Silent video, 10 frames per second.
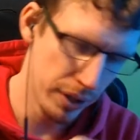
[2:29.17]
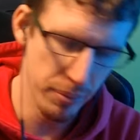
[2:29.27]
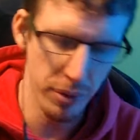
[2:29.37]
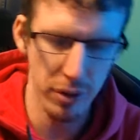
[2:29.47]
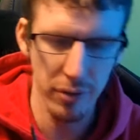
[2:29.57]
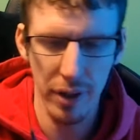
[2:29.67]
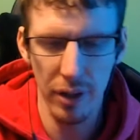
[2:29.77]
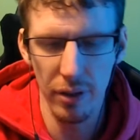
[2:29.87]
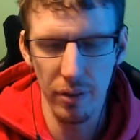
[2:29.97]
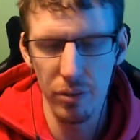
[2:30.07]
movie,
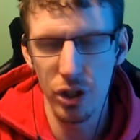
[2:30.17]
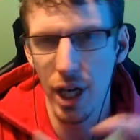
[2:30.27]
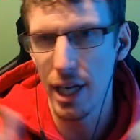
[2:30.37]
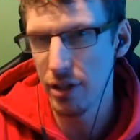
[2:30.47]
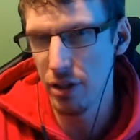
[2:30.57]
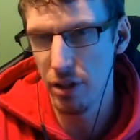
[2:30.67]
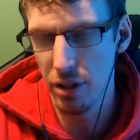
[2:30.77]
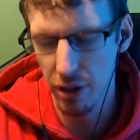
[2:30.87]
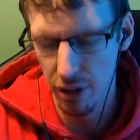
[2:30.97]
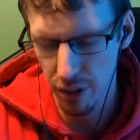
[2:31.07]
and was chatting
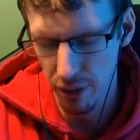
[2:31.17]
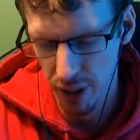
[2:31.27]
to